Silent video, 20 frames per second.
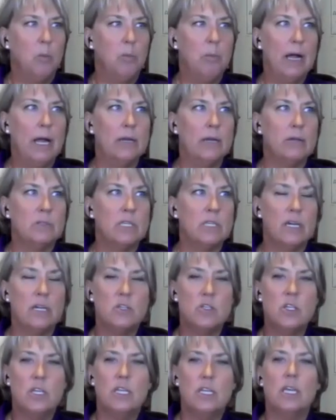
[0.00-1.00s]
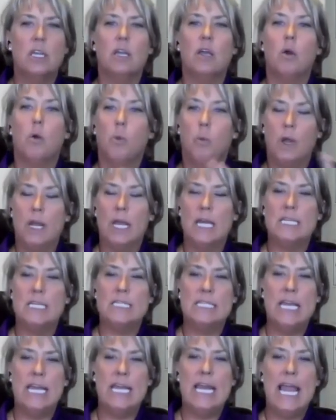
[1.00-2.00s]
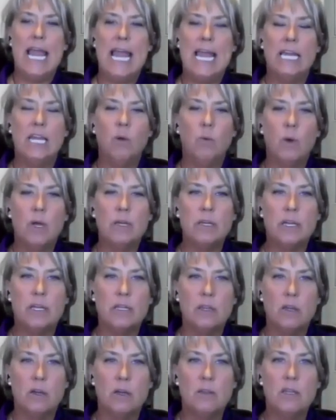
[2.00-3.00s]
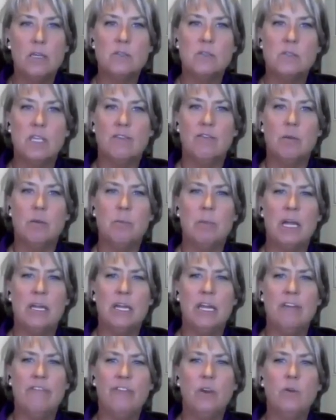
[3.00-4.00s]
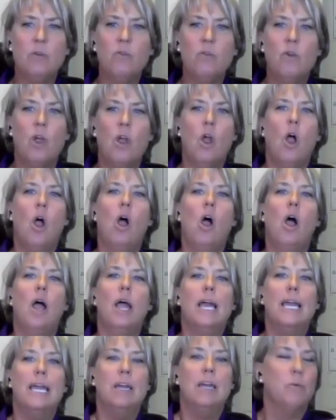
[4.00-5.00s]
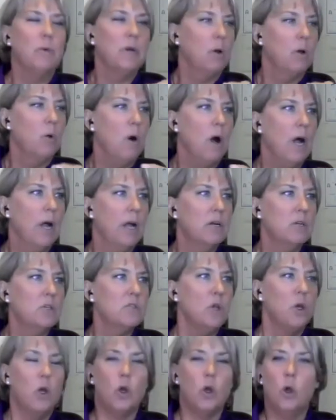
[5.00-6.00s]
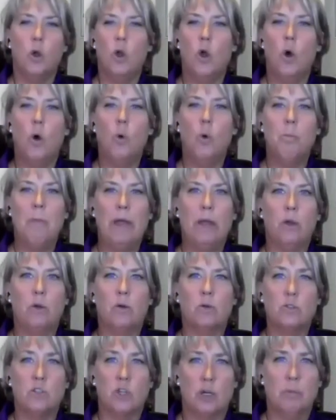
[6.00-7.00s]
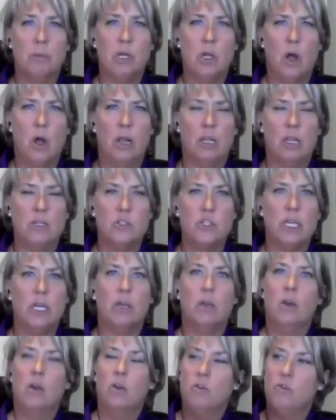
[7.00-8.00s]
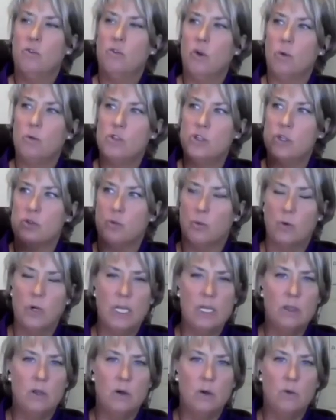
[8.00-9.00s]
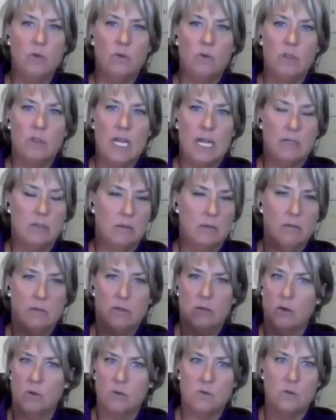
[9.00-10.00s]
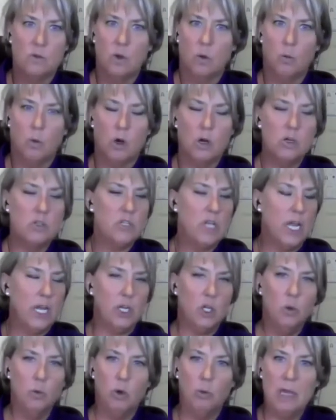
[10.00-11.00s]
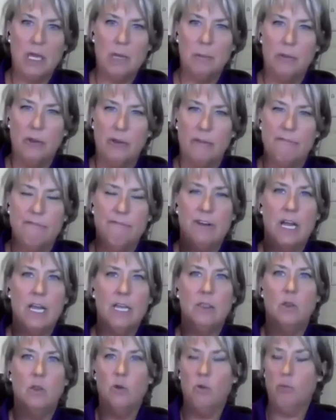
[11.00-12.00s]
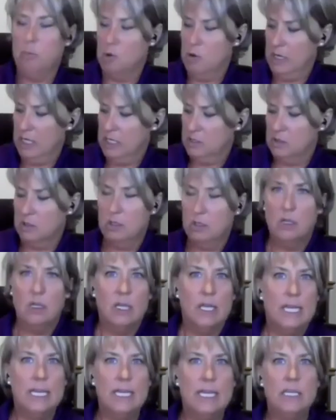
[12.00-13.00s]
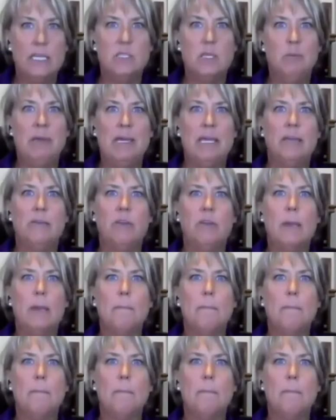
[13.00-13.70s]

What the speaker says: BioTouch. When I said anyone can learn this, even my nephews, it requires no medical terminology. So just read those words and you will be able to find those points easy peasy.